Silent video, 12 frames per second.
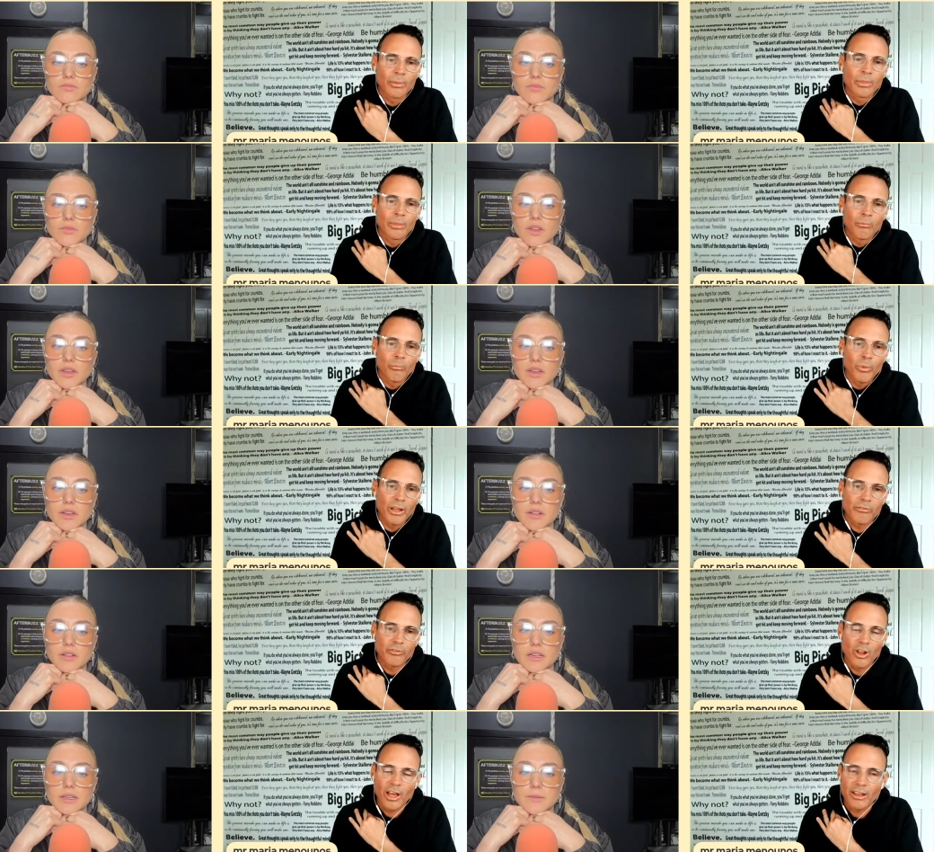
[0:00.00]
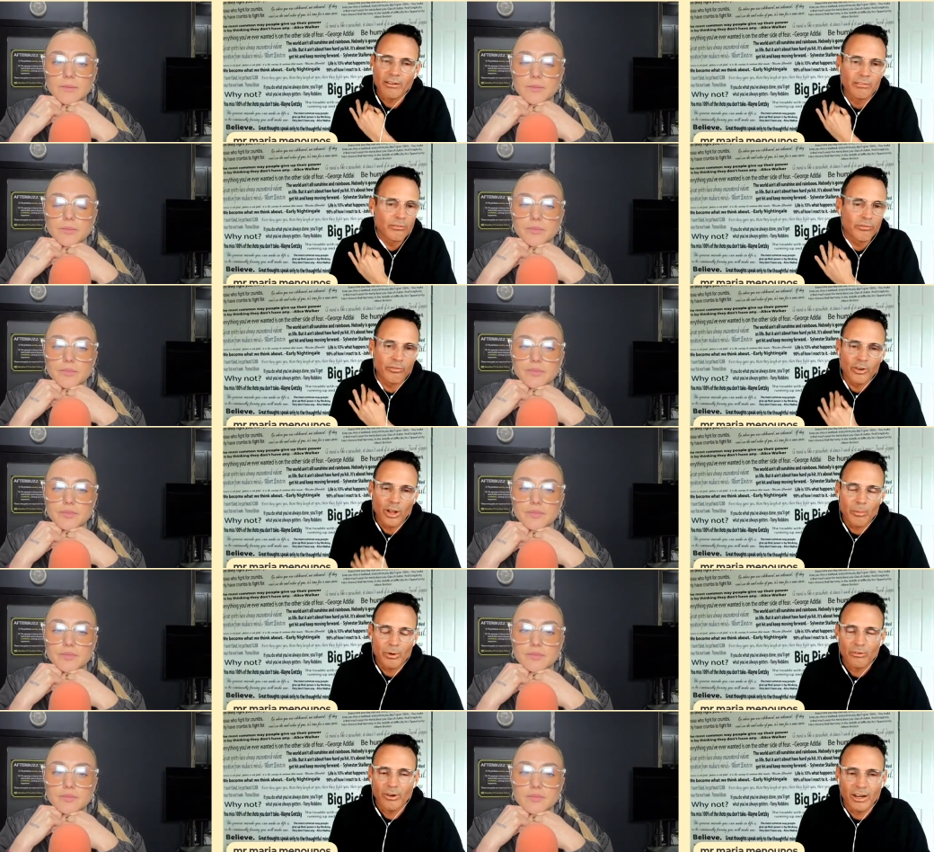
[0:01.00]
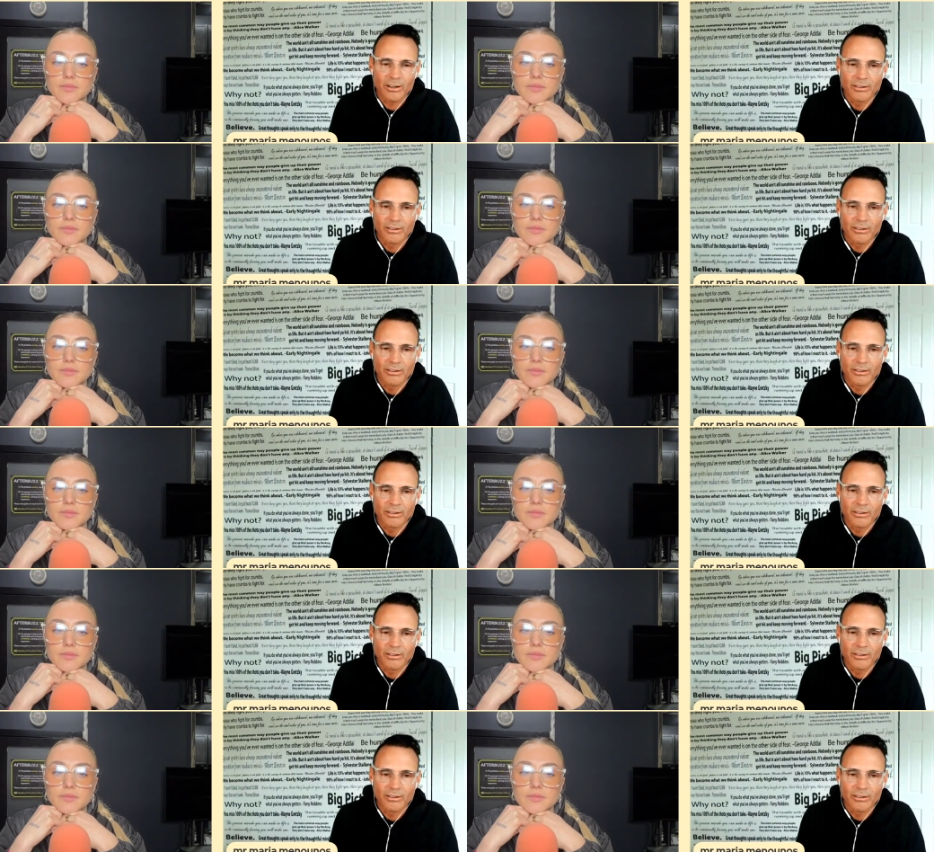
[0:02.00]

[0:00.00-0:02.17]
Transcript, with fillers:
Speaker 1: Yeah, phenomenal run.